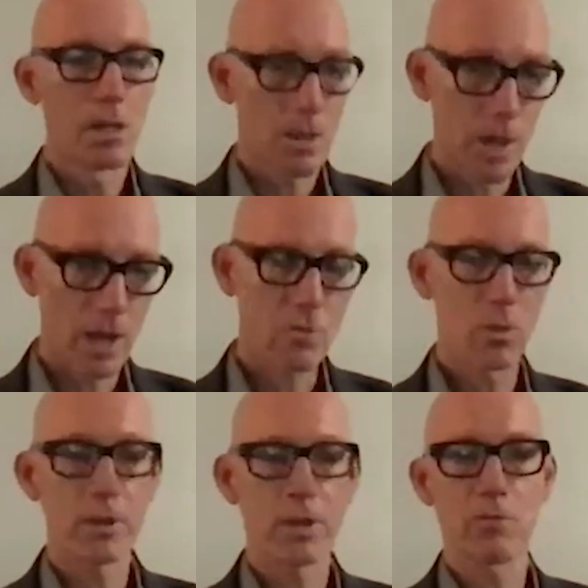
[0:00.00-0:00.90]
And that's
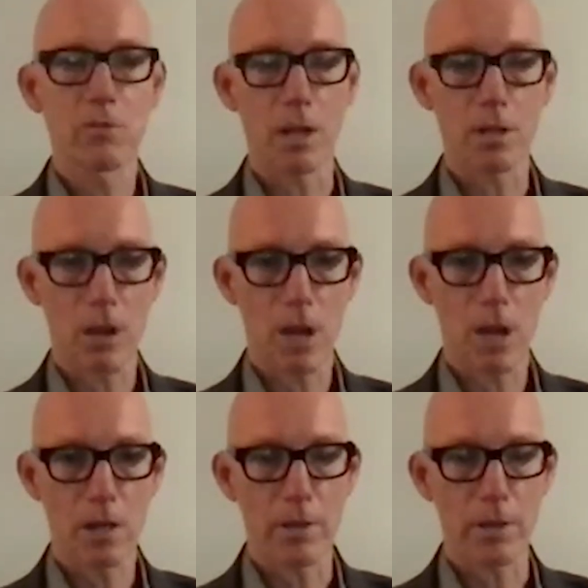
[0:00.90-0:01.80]
what the Israelis are
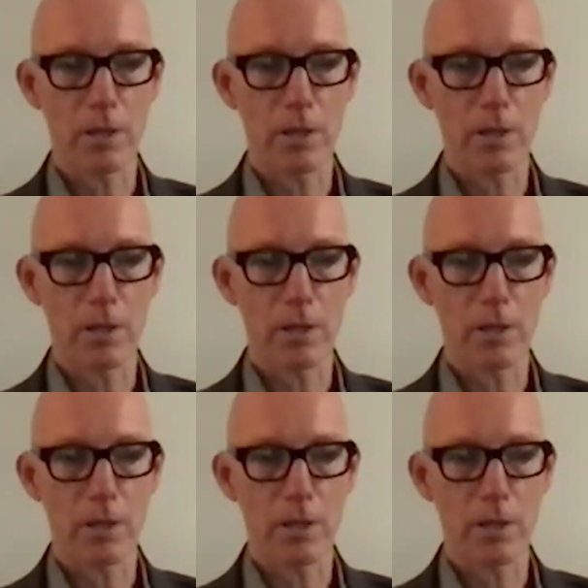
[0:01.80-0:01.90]
arguing.